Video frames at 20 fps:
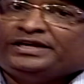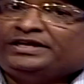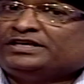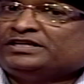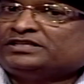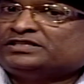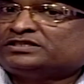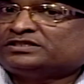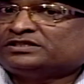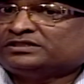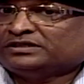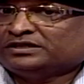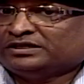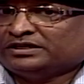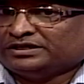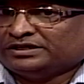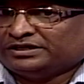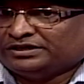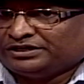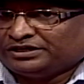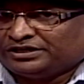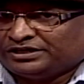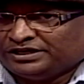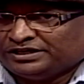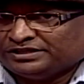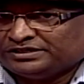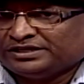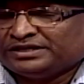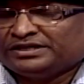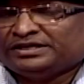is
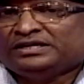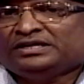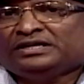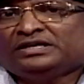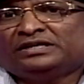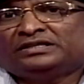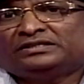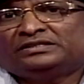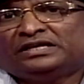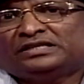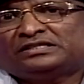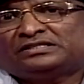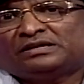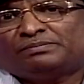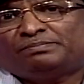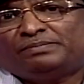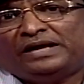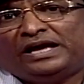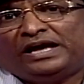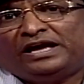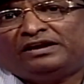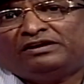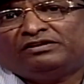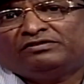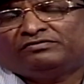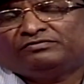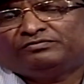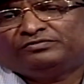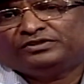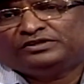decreasing, the supplier,
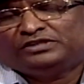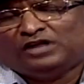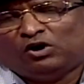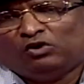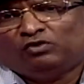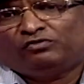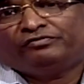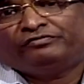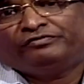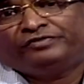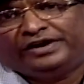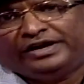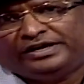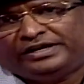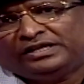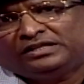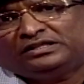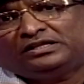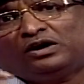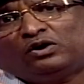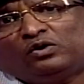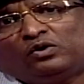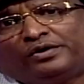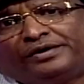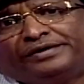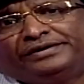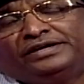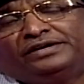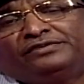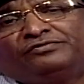without waiting the
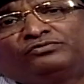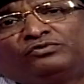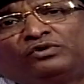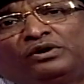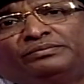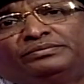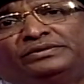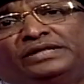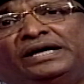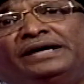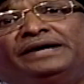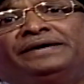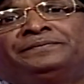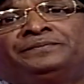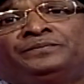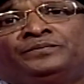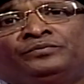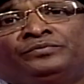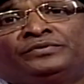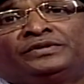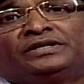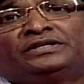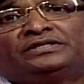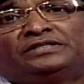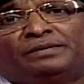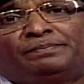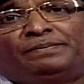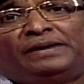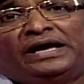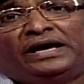order from the
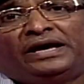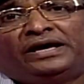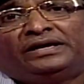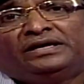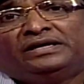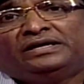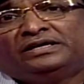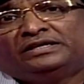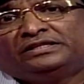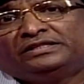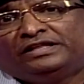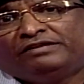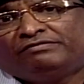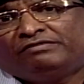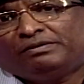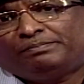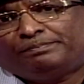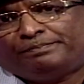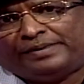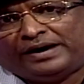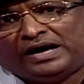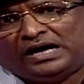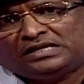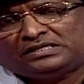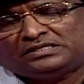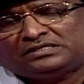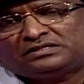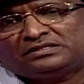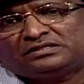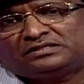supplier, they will
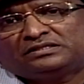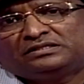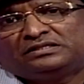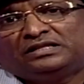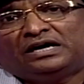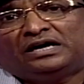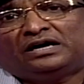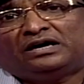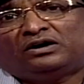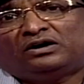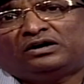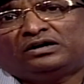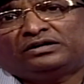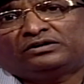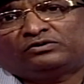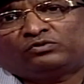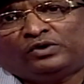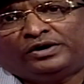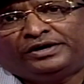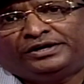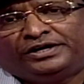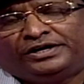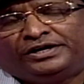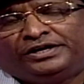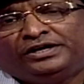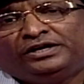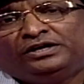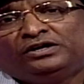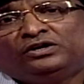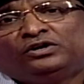pass the
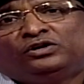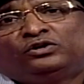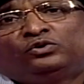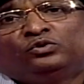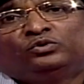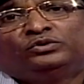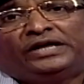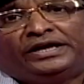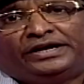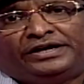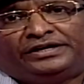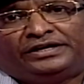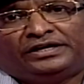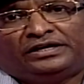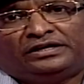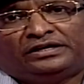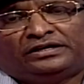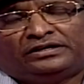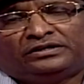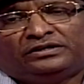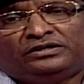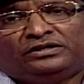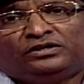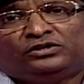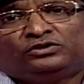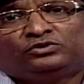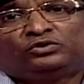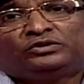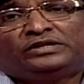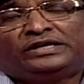quantity to the retailer.
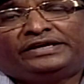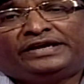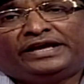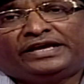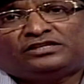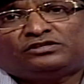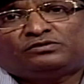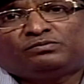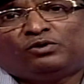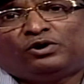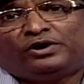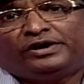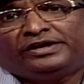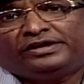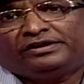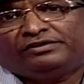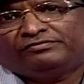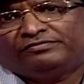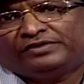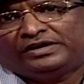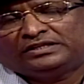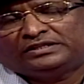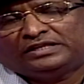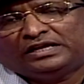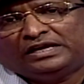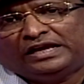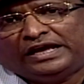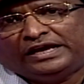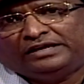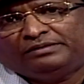So the next morning when the
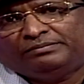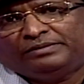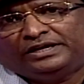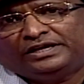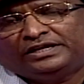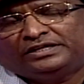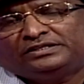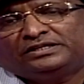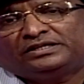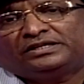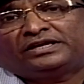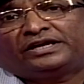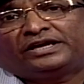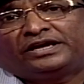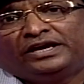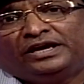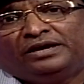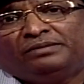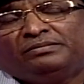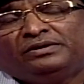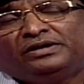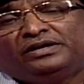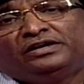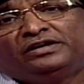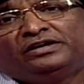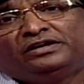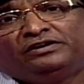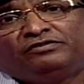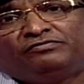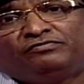line manager came,
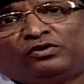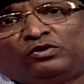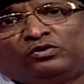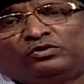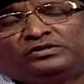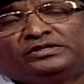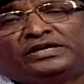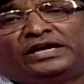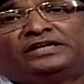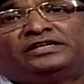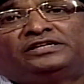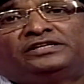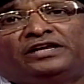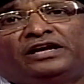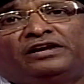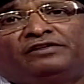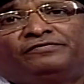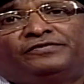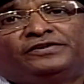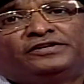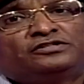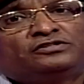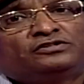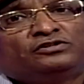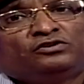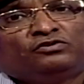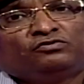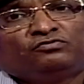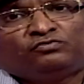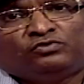he found that shelf is
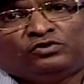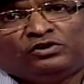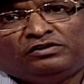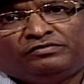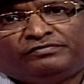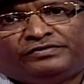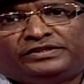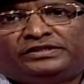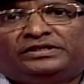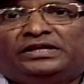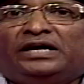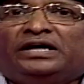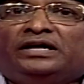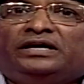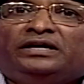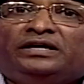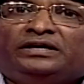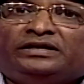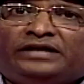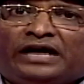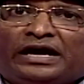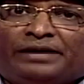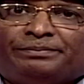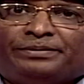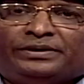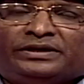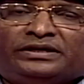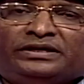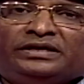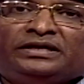full with the
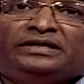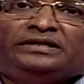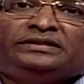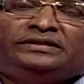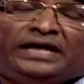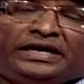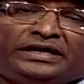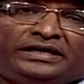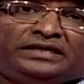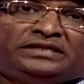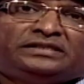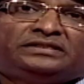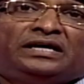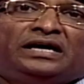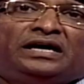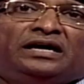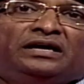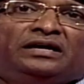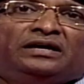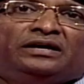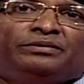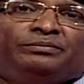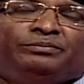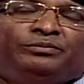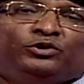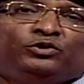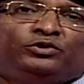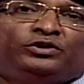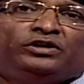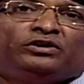diaper. That is the
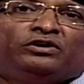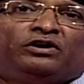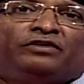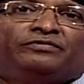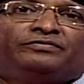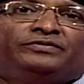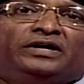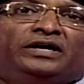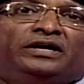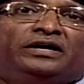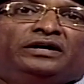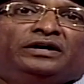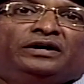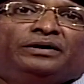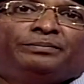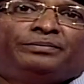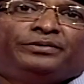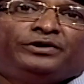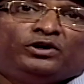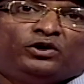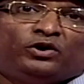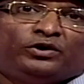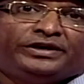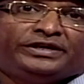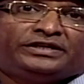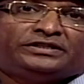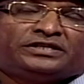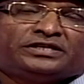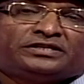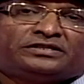beauty of the
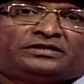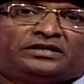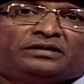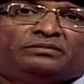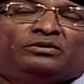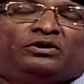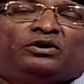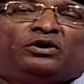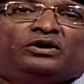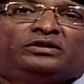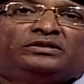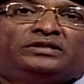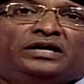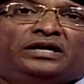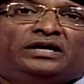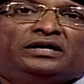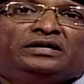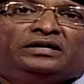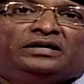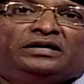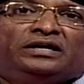periodic system or the